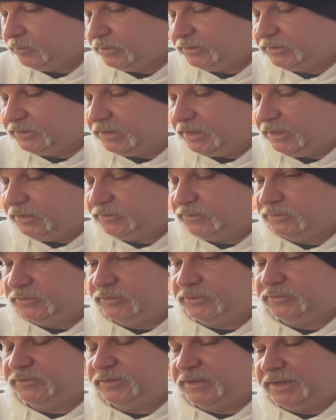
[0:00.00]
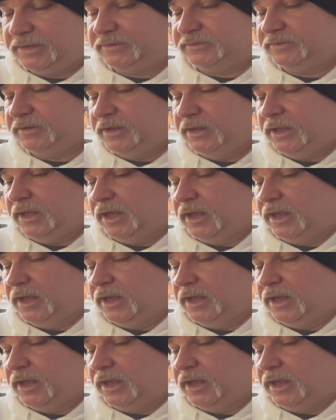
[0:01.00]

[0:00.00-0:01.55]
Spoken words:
want to introduce this.